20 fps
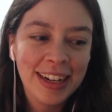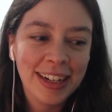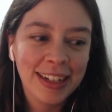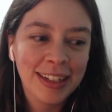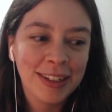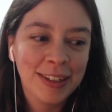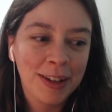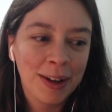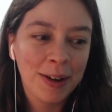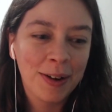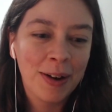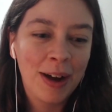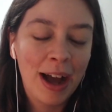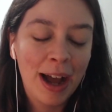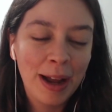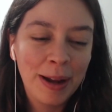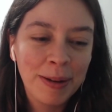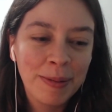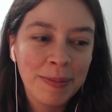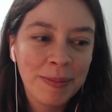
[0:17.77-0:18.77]
So
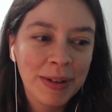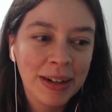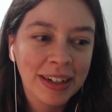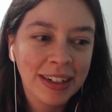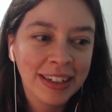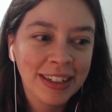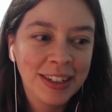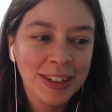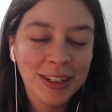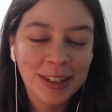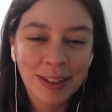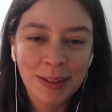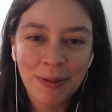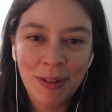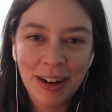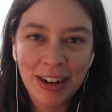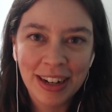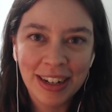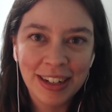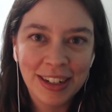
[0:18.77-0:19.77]
I'm just
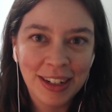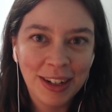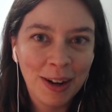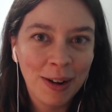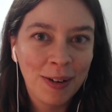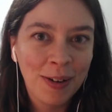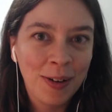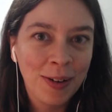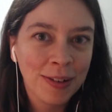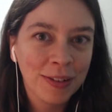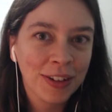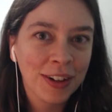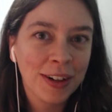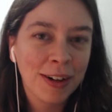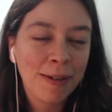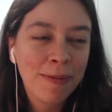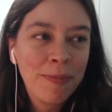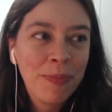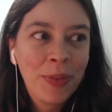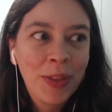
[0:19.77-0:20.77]
wanting to go over
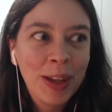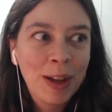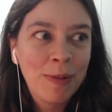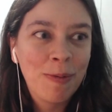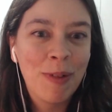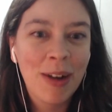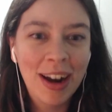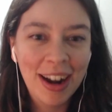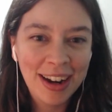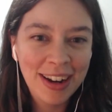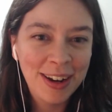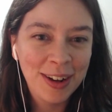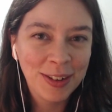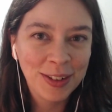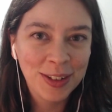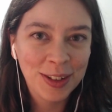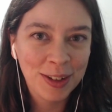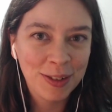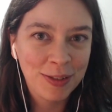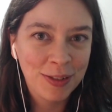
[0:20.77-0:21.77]
what I know
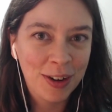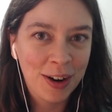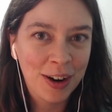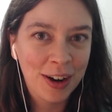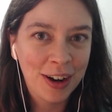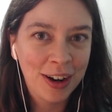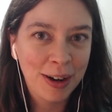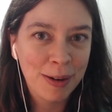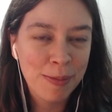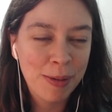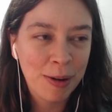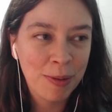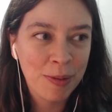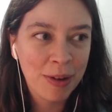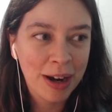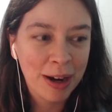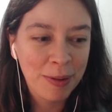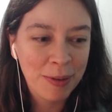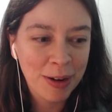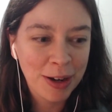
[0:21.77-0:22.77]
so far about what
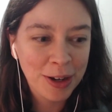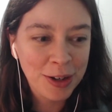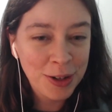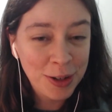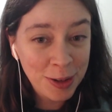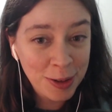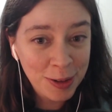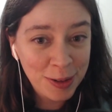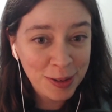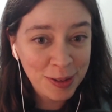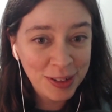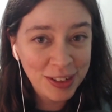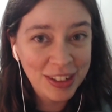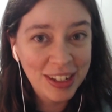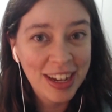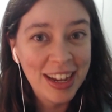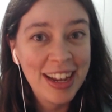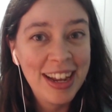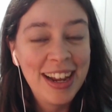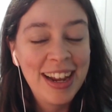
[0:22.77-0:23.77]
I want to choose,
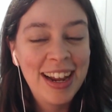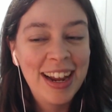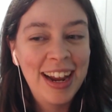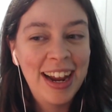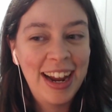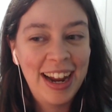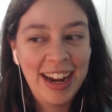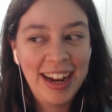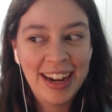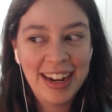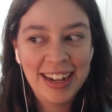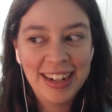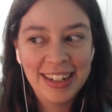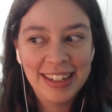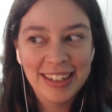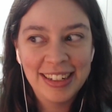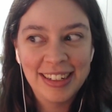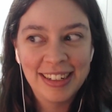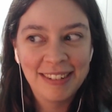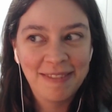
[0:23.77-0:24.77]

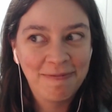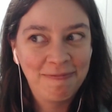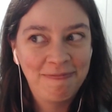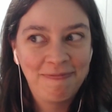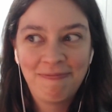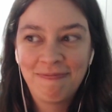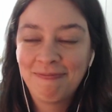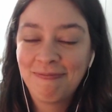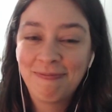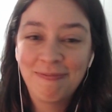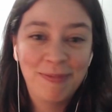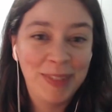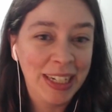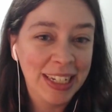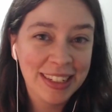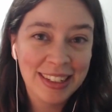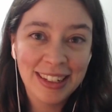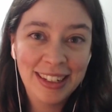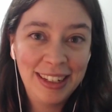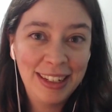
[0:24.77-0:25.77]
and
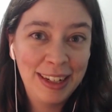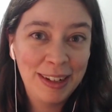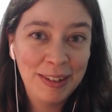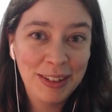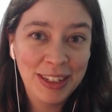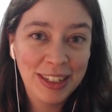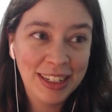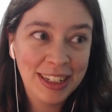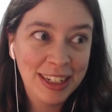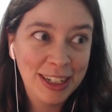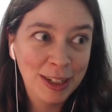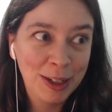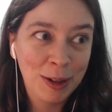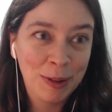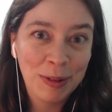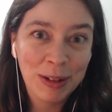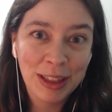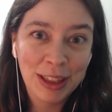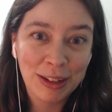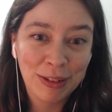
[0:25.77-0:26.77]
basically I'm just gonna go
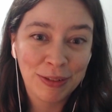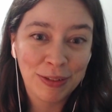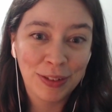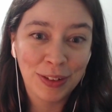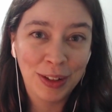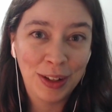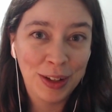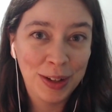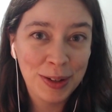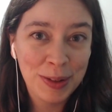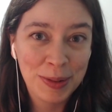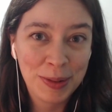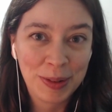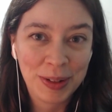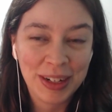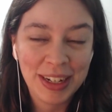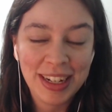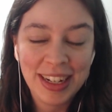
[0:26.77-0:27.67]
with the flow.